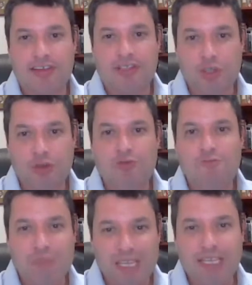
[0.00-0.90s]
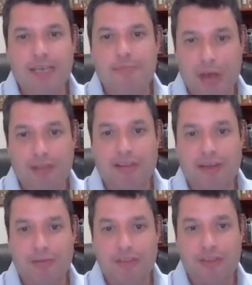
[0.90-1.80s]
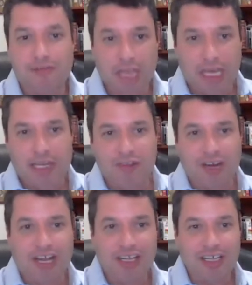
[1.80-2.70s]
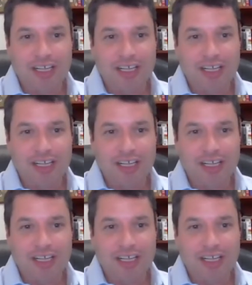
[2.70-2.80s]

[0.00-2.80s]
2 million Muslims, forget Israel,